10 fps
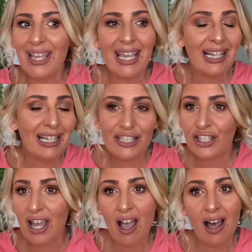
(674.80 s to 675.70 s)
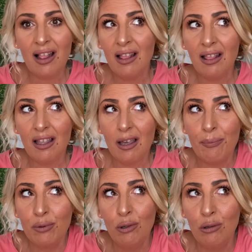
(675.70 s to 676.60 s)
English girl
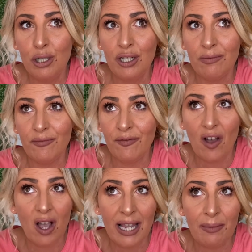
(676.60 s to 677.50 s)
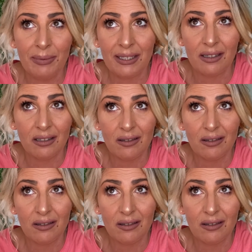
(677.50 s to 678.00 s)
abroad vibes.